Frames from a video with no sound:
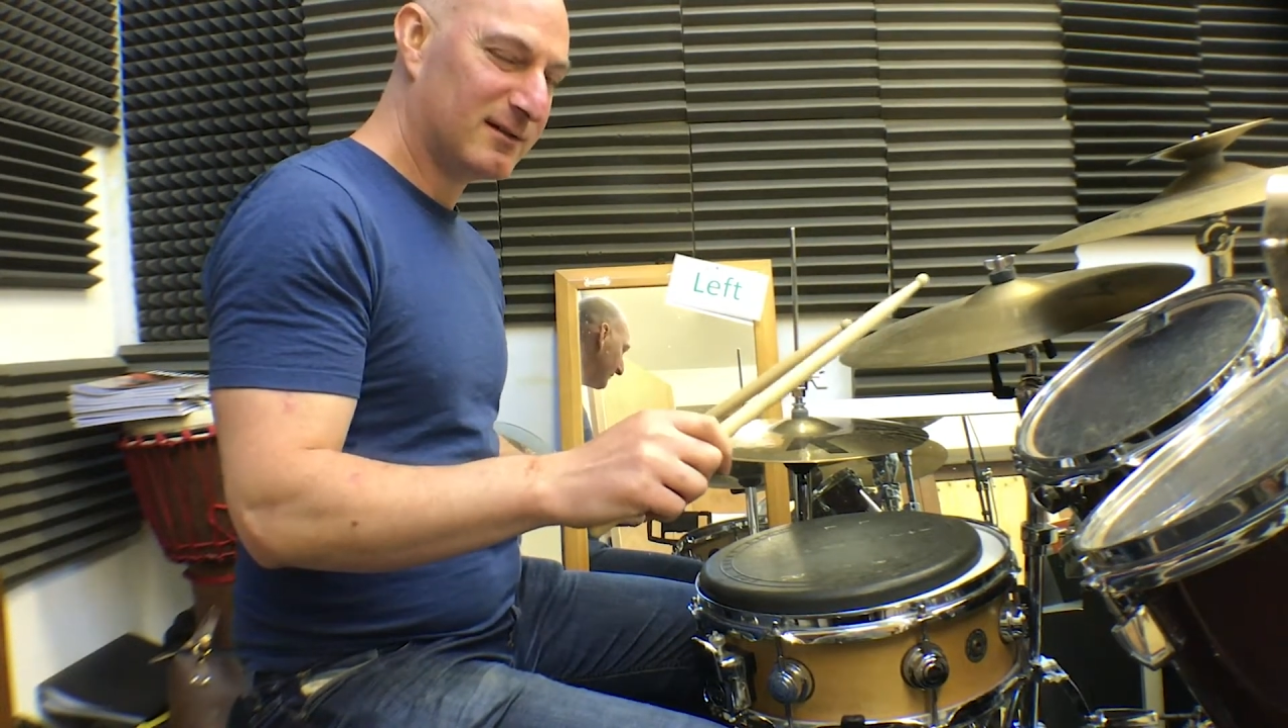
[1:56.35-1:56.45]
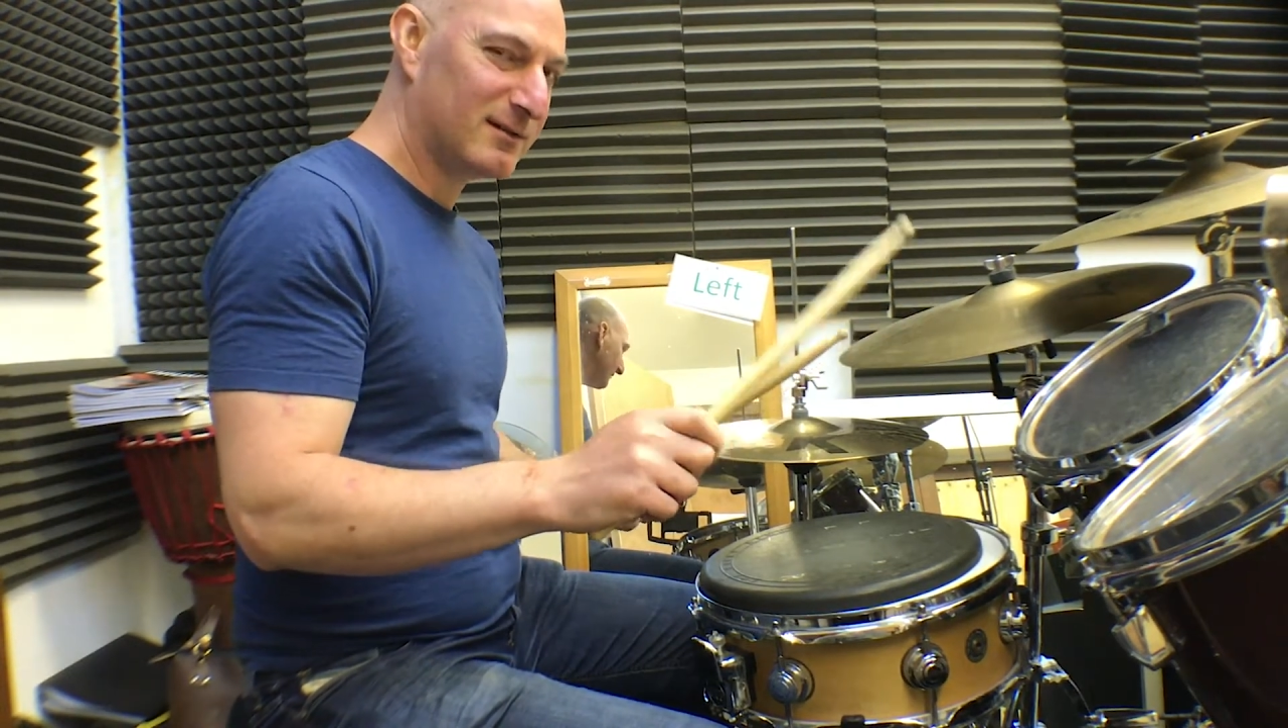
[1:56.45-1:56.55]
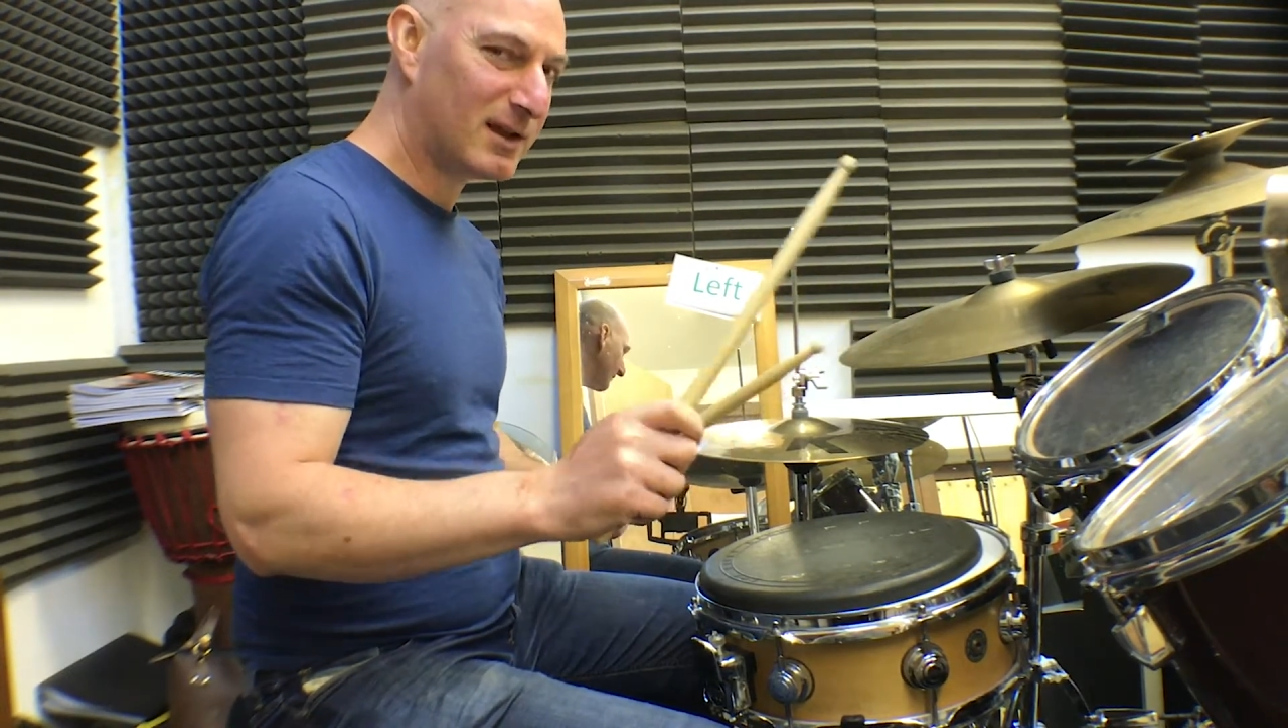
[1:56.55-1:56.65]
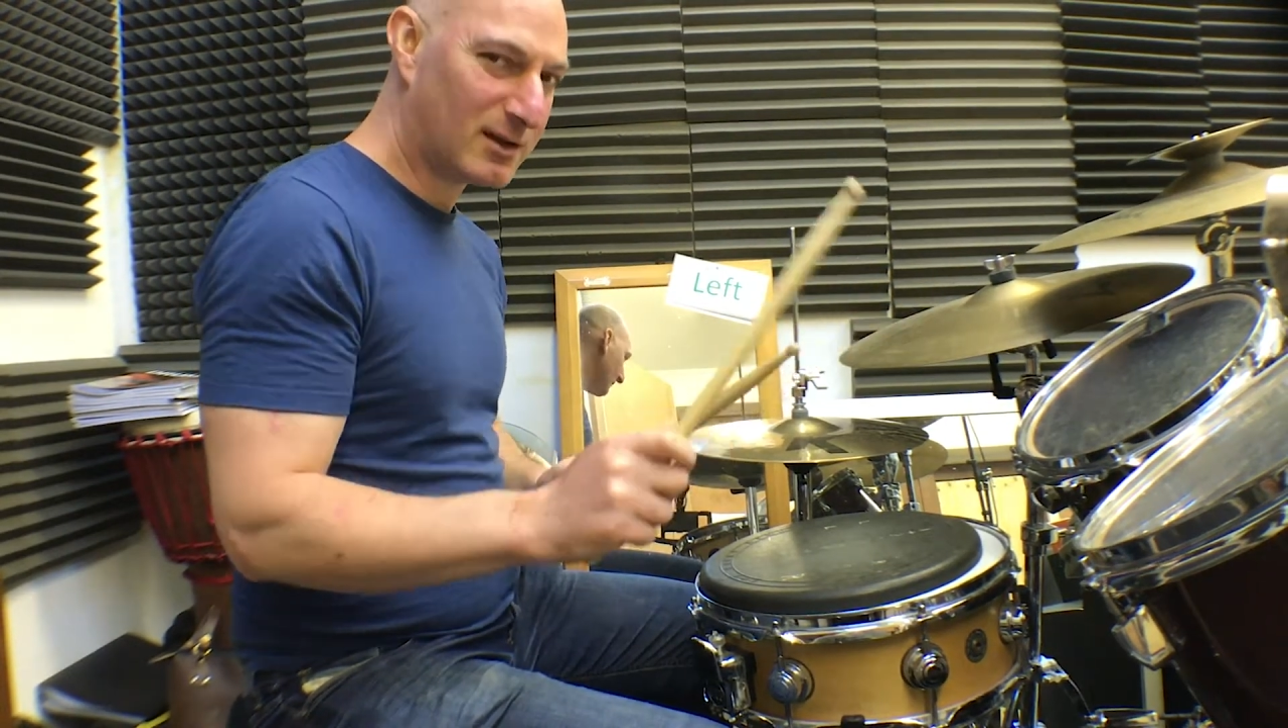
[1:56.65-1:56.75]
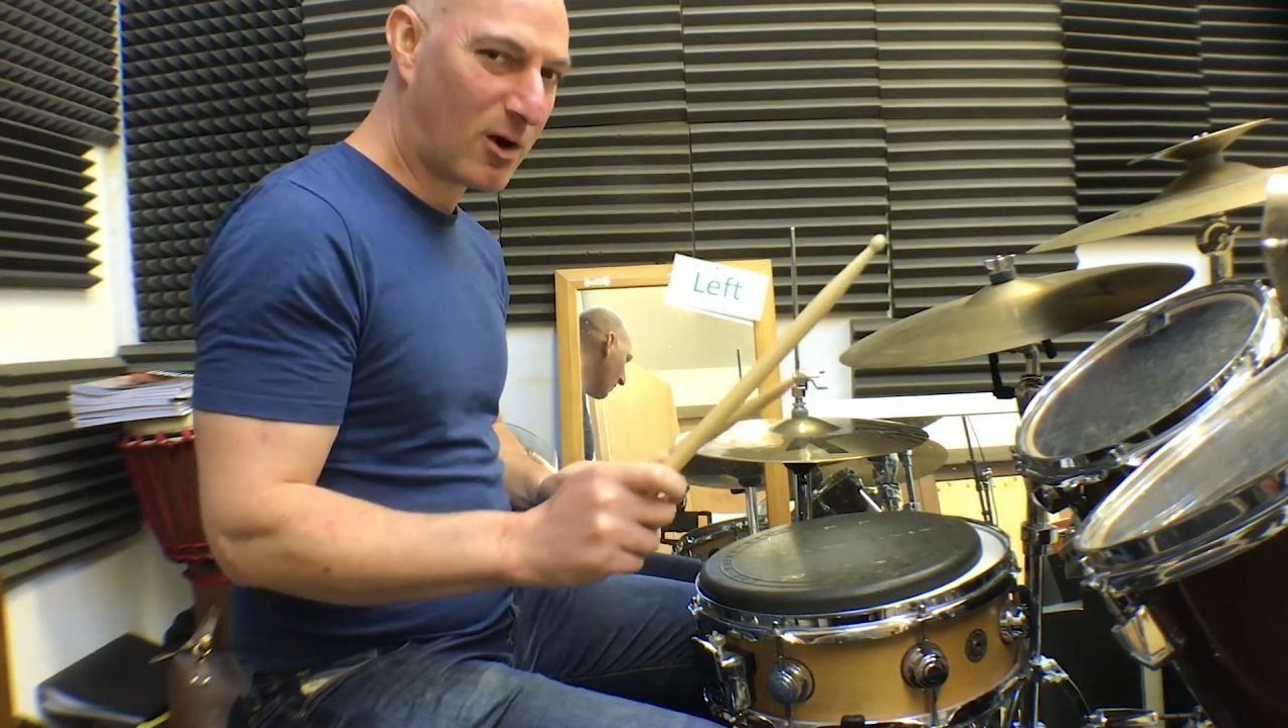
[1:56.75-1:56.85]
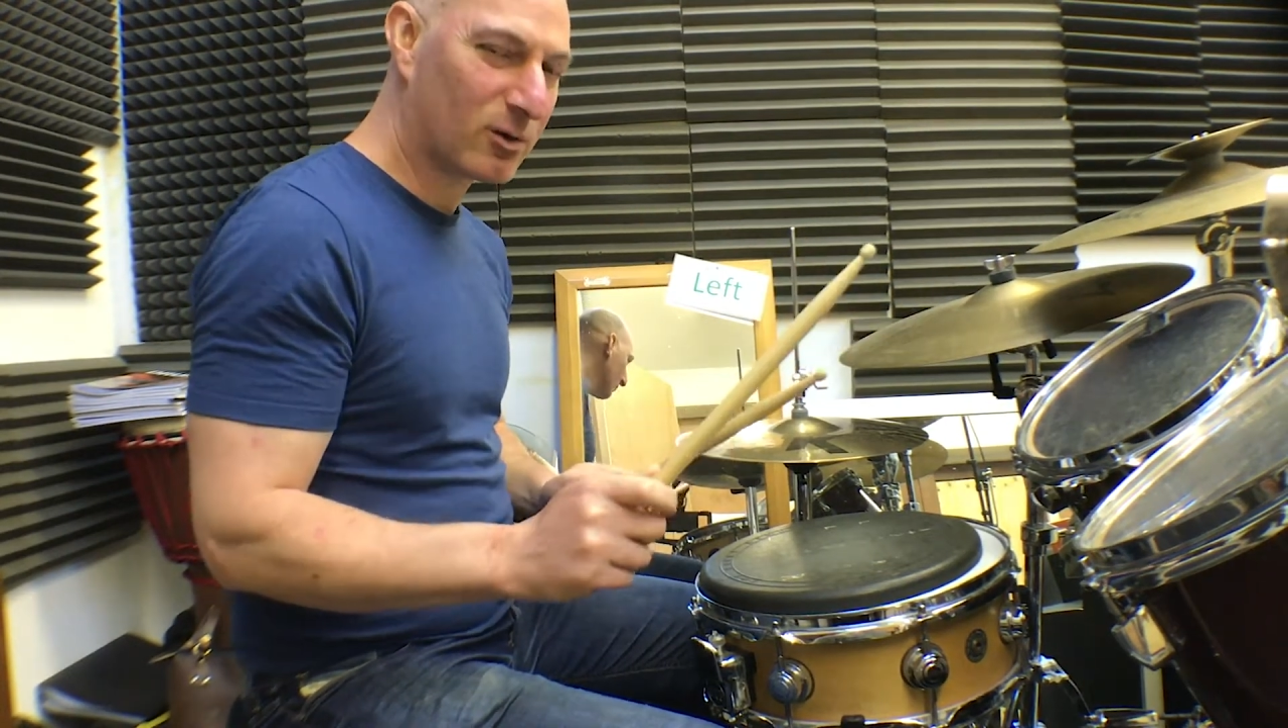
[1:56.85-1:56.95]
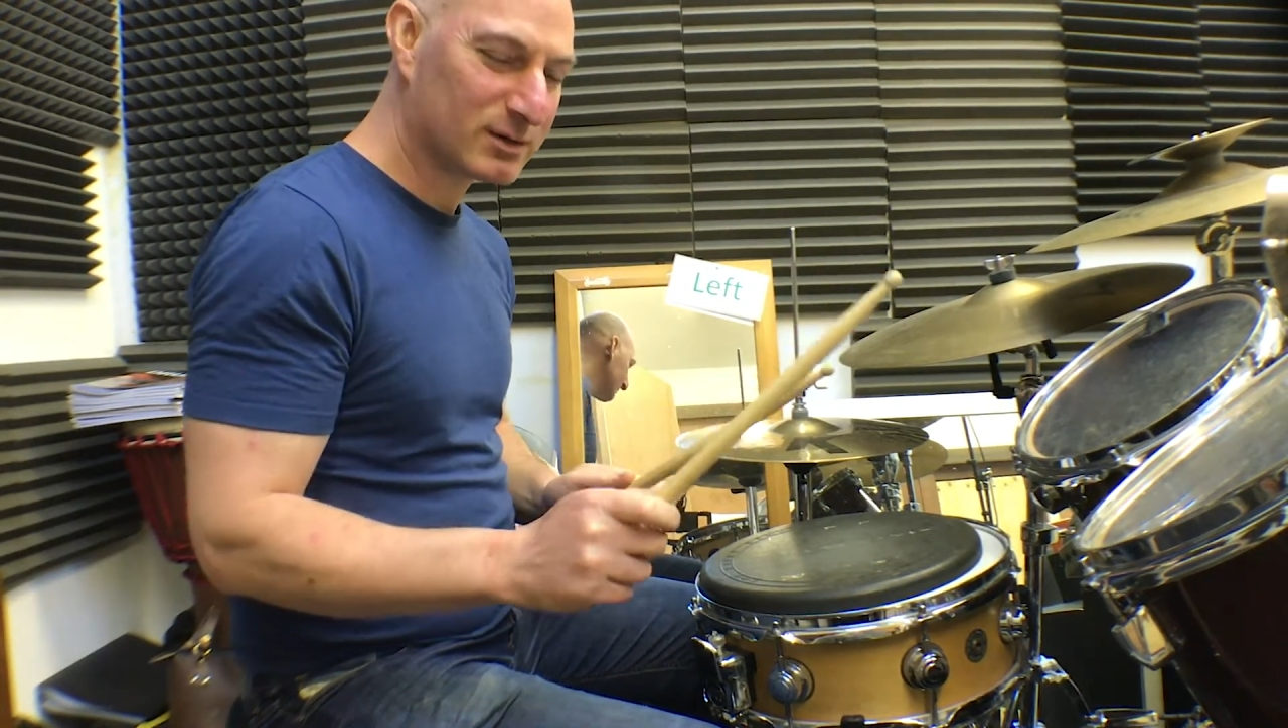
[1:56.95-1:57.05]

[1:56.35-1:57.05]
then you're holding